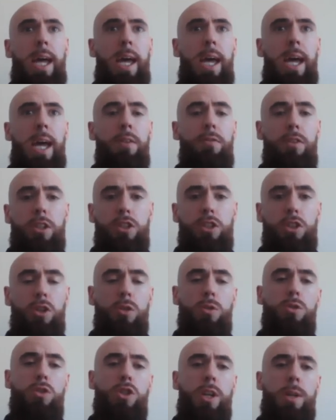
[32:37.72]
every
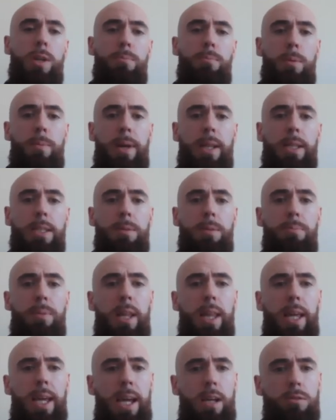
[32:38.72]
solution implemented by
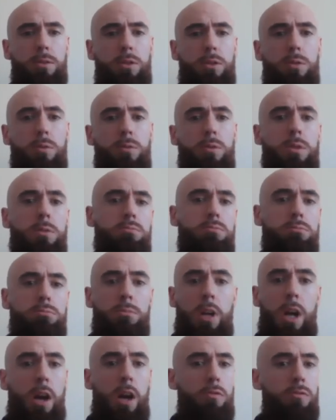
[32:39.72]
the councils
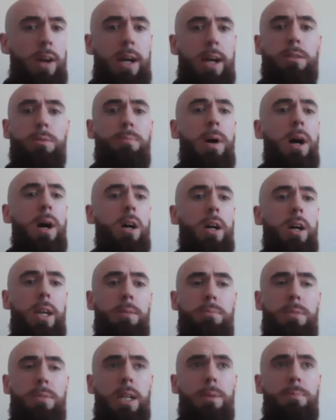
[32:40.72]
around parking,
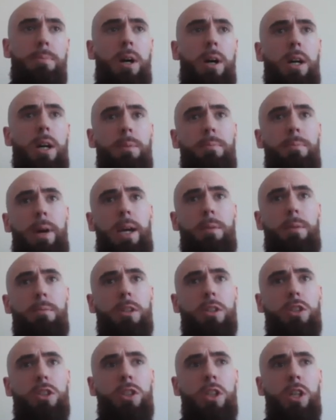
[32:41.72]
particularly parking
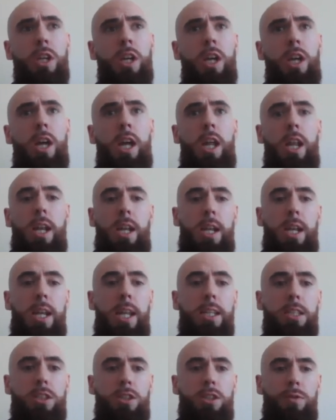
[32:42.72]
payments,
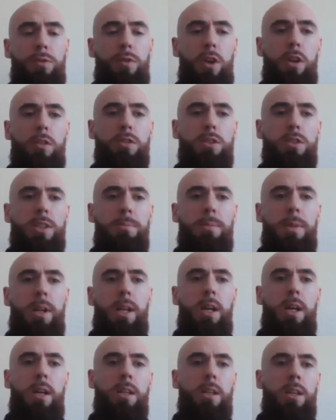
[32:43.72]
needs to follow
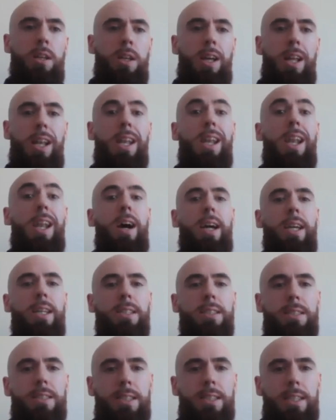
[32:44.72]
similar
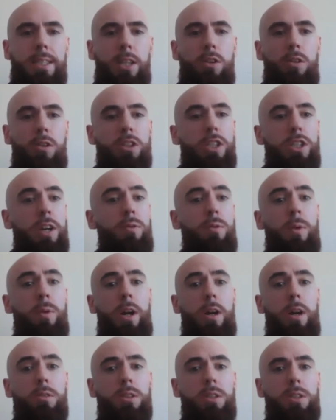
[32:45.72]
lines that technology everywhere
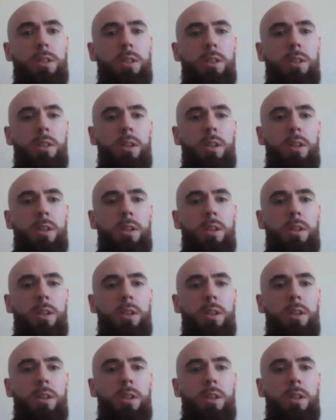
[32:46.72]
else